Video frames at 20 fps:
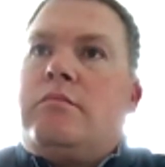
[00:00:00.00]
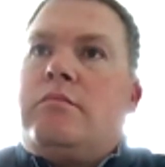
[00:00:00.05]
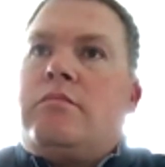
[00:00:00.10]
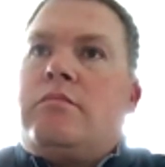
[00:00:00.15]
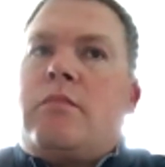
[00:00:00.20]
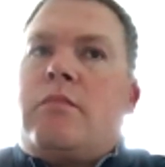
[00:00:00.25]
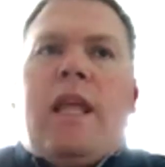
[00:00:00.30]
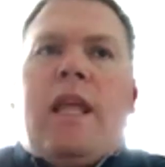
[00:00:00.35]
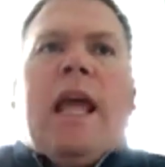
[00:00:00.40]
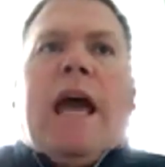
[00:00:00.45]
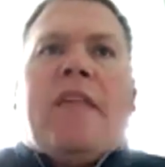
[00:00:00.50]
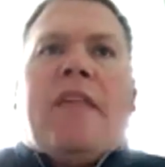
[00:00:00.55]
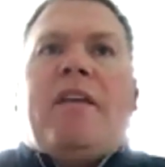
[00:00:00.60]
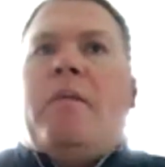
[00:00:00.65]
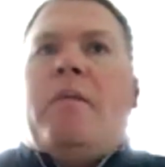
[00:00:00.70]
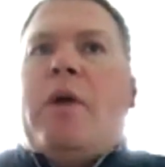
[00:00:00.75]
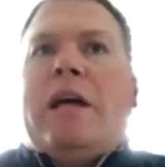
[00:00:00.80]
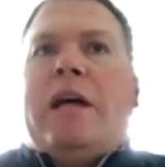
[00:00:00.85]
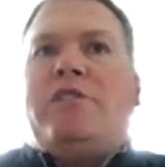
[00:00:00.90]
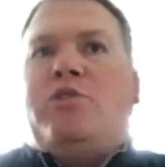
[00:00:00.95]
And you can
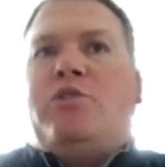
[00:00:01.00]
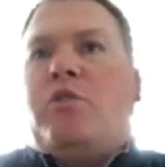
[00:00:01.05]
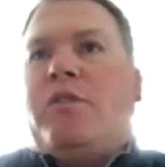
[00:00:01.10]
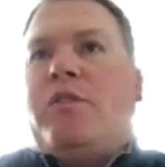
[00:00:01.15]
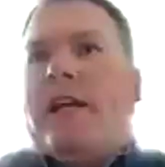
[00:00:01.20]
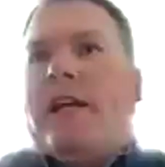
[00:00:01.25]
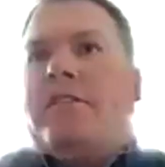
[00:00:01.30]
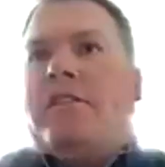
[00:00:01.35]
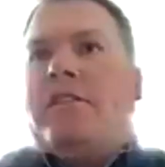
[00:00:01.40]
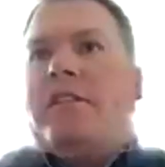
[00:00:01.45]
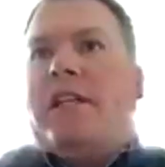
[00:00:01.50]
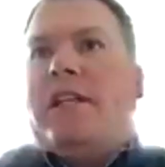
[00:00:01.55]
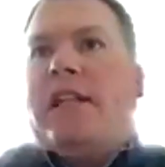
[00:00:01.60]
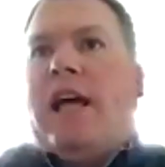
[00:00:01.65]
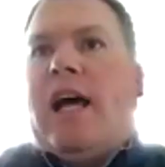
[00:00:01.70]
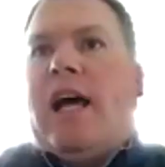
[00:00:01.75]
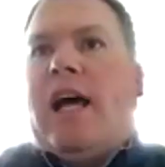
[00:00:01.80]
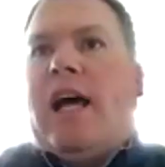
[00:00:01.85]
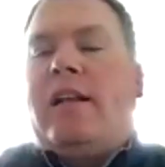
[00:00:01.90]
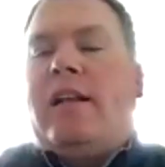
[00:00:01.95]
I still think it's the D
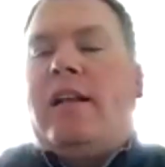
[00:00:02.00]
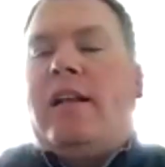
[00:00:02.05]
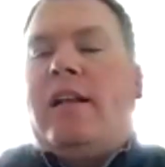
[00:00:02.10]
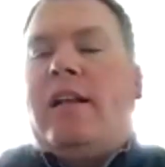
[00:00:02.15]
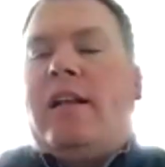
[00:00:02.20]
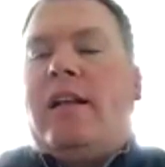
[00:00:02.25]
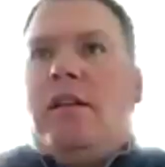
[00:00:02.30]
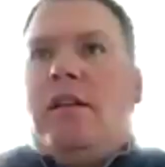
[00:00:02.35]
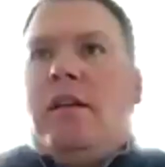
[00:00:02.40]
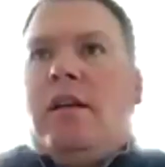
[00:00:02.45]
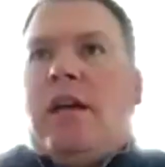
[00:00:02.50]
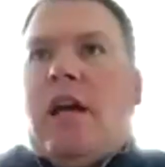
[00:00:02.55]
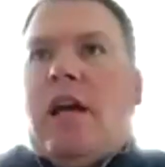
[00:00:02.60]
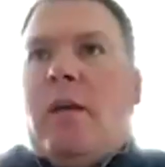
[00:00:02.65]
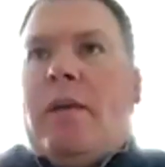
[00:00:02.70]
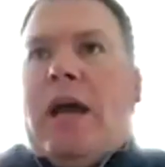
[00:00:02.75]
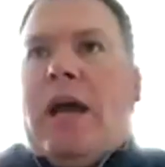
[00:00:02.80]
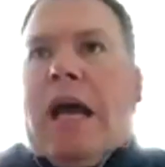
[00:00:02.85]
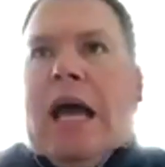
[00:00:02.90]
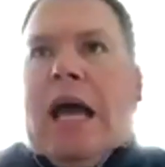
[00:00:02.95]
line. I
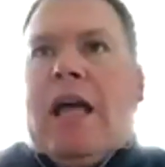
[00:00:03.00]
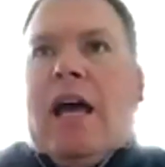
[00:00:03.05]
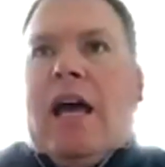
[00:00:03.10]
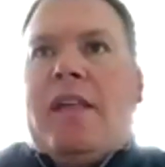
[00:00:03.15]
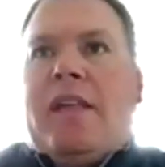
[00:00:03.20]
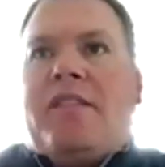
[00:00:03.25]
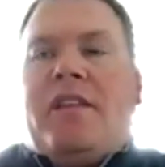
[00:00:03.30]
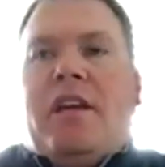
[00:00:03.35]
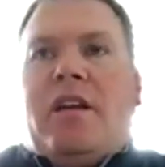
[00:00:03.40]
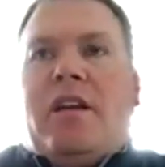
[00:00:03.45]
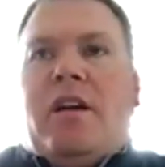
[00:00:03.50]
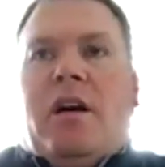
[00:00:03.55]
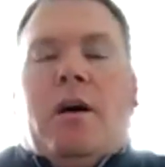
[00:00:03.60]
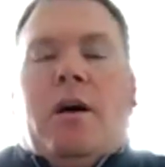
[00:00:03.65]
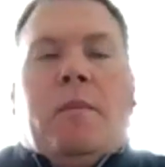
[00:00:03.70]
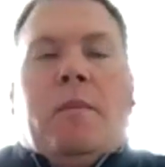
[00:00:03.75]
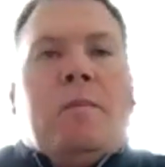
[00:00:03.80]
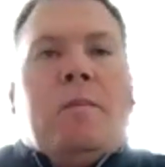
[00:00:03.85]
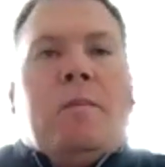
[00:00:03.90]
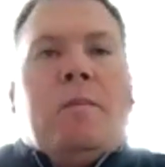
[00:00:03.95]
mean, I think
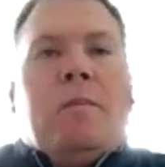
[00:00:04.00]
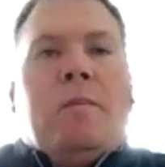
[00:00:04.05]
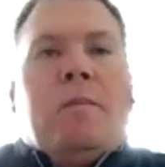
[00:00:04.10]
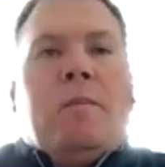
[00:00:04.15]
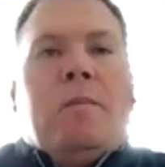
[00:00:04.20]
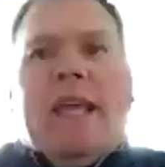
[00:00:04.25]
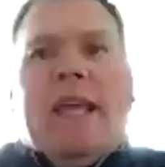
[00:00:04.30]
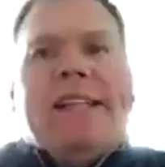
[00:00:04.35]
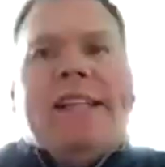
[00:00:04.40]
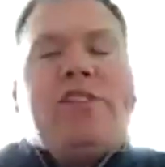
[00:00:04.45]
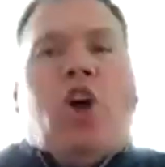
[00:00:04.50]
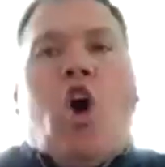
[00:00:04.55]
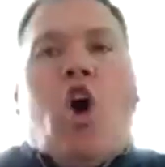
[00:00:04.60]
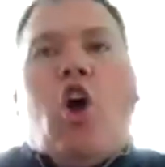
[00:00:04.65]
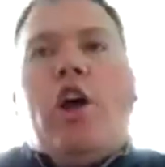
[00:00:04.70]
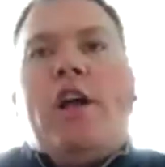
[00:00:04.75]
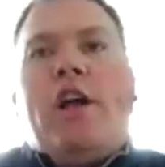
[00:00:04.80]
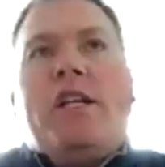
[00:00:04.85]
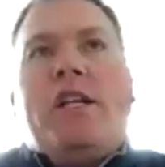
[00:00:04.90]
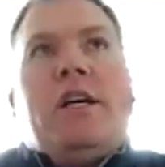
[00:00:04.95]
it's
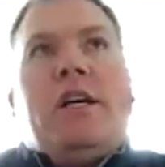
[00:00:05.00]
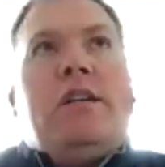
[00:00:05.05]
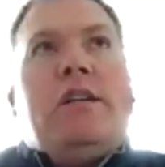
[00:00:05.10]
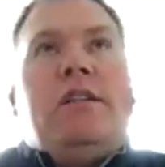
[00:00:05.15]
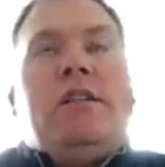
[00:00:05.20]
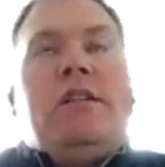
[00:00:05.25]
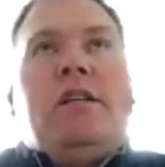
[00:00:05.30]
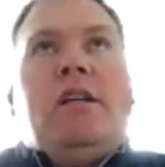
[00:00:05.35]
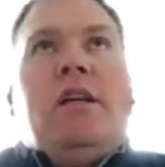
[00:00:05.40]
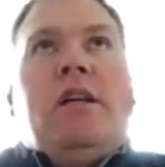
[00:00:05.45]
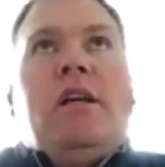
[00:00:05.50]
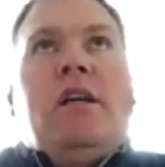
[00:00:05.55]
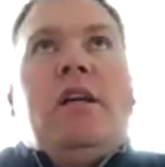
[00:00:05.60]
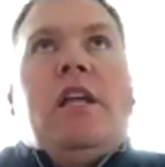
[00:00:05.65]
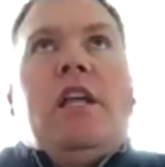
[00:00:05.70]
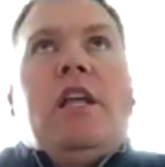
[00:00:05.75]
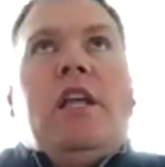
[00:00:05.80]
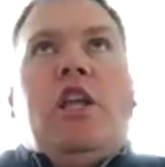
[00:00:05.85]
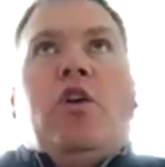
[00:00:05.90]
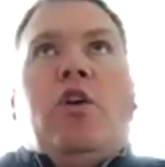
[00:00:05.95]
hard to,
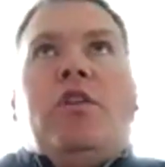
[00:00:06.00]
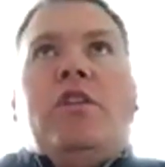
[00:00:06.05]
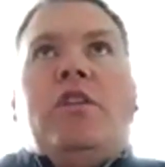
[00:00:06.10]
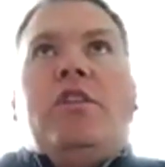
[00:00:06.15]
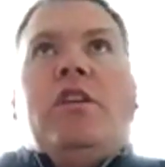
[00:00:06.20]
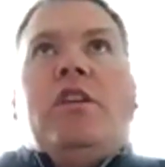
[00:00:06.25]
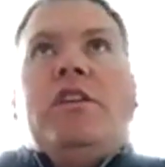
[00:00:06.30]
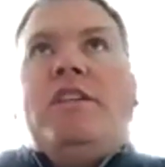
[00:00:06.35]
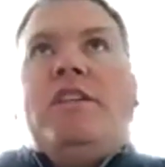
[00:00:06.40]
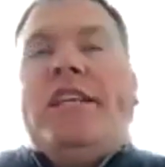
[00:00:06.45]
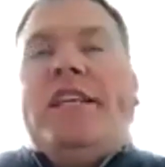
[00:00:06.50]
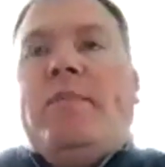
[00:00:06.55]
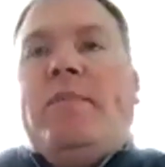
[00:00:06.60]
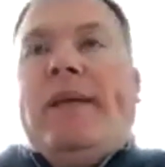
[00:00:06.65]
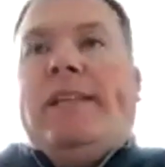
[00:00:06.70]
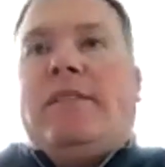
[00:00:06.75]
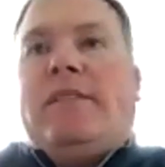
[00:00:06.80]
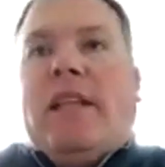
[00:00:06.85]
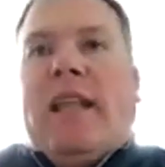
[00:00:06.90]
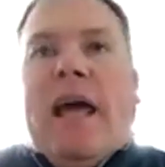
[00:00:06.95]
the
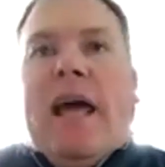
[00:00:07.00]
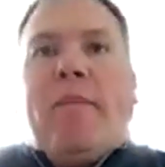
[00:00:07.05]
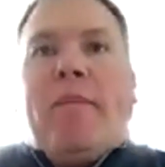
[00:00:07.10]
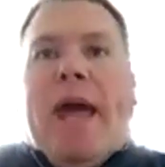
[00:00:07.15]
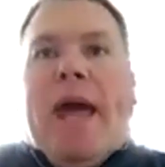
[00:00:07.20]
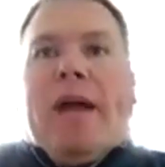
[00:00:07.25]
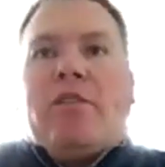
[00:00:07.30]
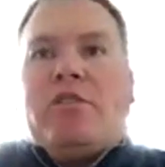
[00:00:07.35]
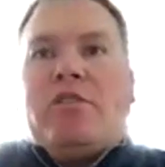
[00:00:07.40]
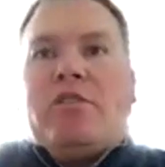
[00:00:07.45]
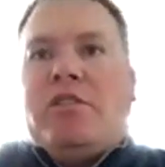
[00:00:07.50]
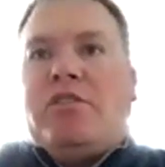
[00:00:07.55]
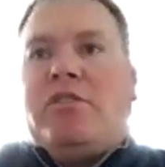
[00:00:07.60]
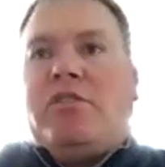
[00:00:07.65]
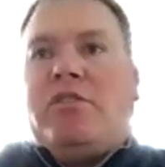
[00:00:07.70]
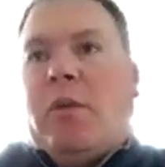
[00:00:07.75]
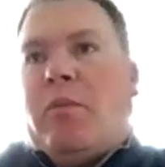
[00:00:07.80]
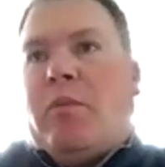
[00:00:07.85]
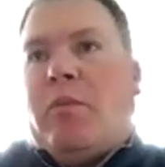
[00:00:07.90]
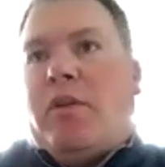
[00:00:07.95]
DBs and the linebackers in the
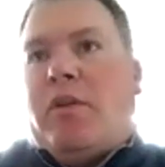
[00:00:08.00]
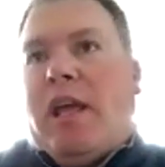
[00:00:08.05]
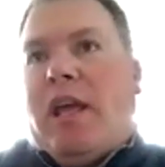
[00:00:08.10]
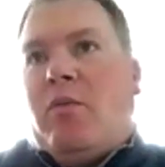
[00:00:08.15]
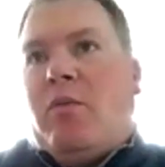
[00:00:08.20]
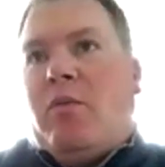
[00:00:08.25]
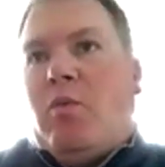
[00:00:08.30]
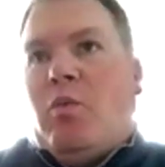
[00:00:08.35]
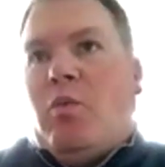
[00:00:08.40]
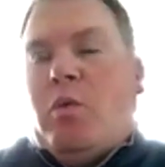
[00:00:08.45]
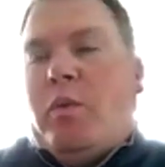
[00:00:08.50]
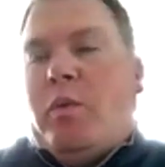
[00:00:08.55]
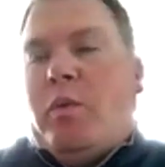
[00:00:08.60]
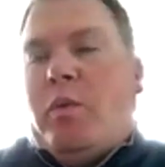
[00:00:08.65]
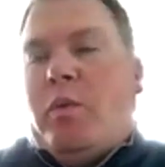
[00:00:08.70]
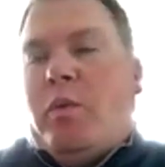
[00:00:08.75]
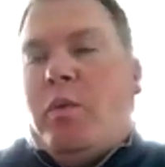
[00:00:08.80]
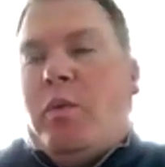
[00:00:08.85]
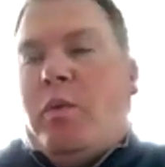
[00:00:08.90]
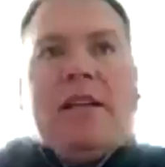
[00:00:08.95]
summer, they can, when we
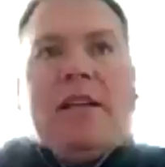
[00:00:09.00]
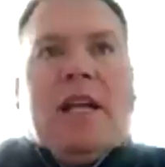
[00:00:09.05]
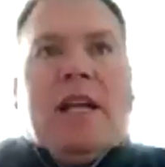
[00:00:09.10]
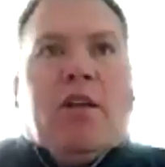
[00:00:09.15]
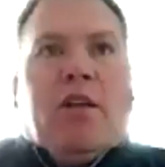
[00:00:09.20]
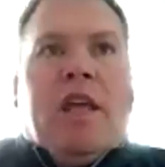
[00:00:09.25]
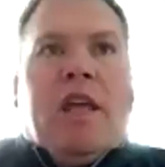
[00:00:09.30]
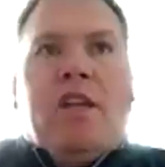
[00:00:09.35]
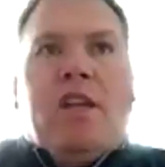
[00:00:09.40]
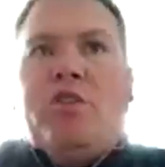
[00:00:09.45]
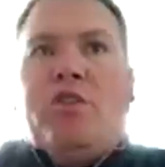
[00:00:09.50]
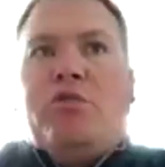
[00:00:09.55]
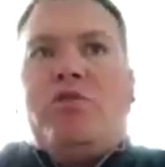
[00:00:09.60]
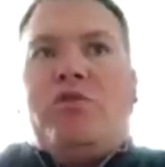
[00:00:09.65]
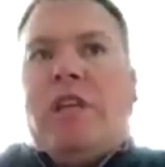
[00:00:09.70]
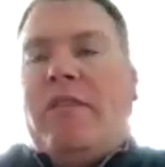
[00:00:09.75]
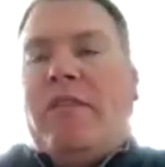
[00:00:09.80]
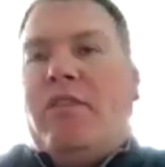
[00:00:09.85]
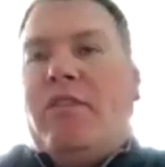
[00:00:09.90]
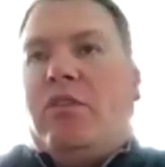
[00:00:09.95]
get back together, they can do
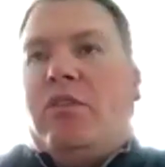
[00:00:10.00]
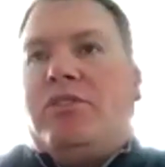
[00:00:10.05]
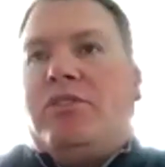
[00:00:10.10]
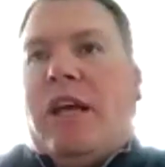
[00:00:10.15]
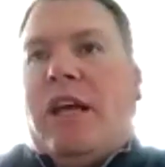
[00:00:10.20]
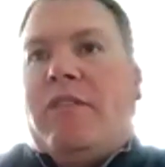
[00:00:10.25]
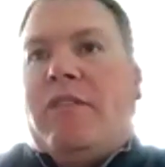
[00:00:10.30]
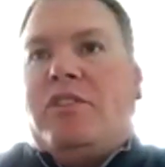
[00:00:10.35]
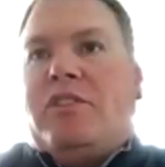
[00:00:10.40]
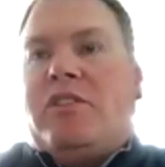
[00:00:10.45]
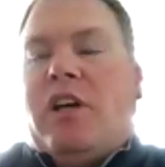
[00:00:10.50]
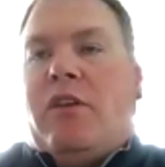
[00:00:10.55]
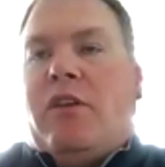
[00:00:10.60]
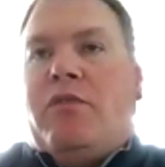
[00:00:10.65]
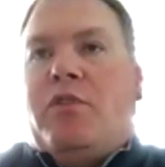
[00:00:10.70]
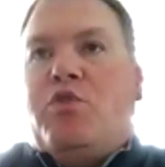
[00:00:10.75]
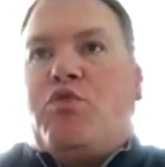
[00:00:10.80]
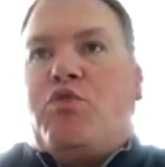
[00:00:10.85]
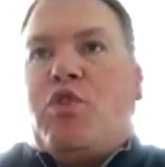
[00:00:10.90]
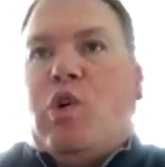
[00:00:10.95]
7-on-7 stuff
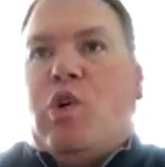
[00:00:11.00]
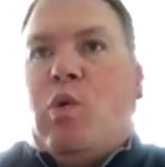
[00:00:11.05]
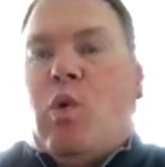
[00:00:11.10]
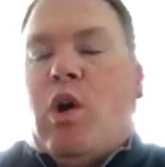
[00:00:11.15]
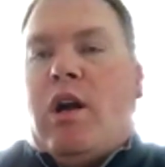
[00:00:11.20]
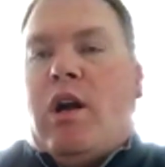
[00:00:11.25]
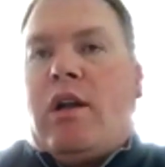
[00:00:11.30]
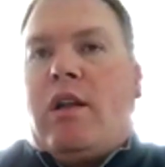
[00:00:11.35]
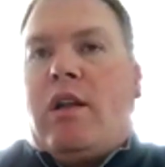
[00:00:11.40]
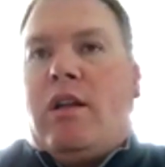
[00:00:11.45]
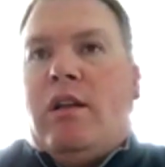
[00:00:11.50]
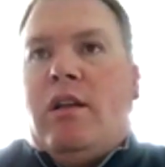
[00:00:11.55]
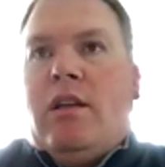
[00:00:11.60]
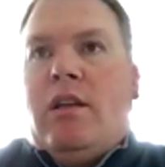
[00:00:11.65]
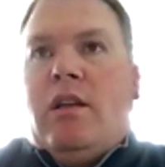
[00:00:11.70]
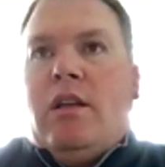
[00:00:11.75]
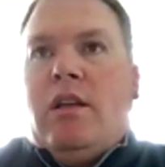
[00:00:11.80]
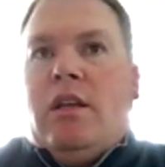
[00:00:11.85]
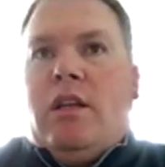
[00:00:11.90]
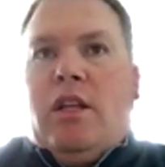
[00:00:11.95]
and drill work.
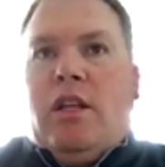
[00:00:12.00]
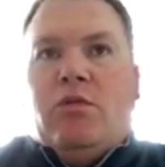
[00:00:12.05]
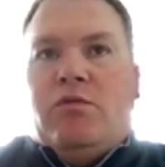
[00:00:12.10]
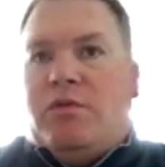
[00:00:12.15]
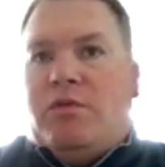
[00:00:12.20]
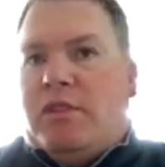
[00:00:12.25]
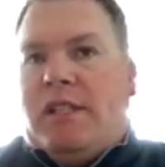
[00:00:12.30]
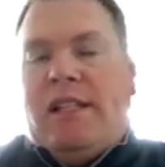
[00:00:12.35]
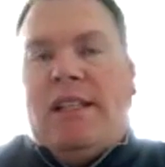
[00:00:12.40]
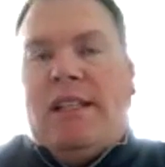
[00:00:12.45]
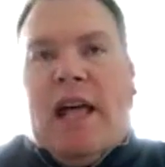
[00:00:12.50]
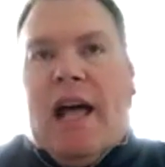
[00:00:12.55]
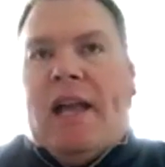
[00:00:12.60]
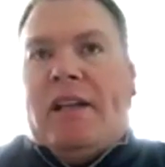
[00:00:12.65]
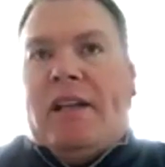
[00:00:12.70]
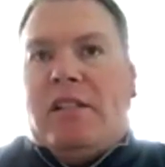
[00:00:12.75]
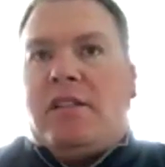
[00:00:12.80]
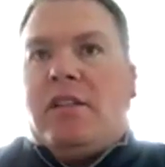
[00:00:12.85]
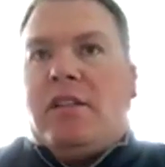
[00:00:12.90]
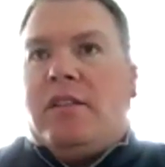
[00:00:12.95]
You know, D line
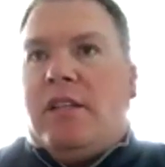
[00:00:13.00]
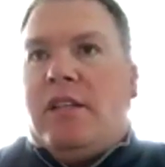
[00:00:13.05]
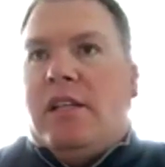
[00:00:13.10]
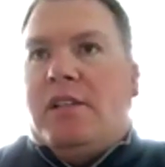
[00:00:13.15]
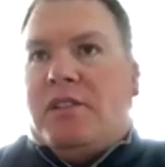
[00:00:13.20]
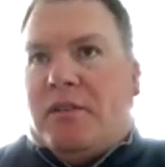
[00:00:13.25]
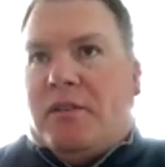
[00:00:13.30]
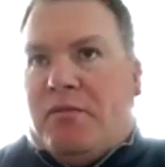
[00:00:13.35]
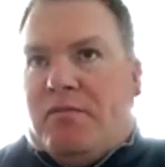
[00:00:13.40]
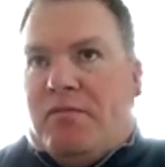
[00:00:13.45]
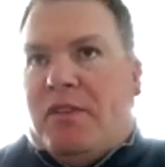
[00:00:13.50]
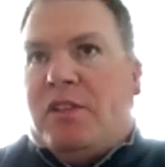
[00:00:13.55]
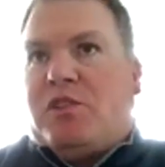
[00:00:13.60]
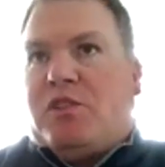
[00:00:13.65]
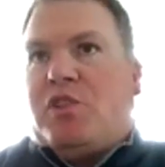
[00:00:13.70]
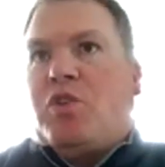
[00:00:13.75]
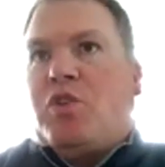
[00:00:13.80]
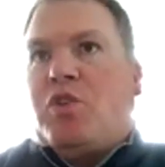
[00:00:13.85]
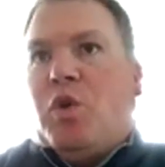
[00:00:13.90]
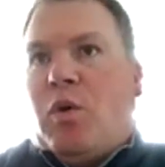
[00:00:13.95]
is a
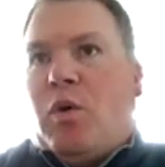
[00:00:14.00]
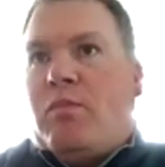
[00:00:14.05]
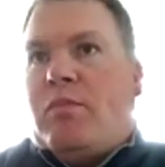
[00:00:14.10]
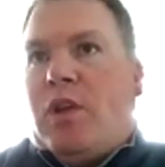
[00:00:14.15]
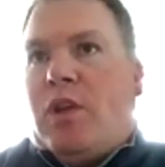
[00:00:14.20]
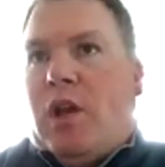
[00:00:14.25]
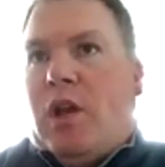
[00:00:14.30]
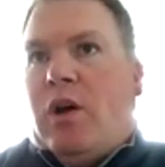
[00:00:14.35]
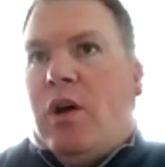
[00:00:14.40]
physical,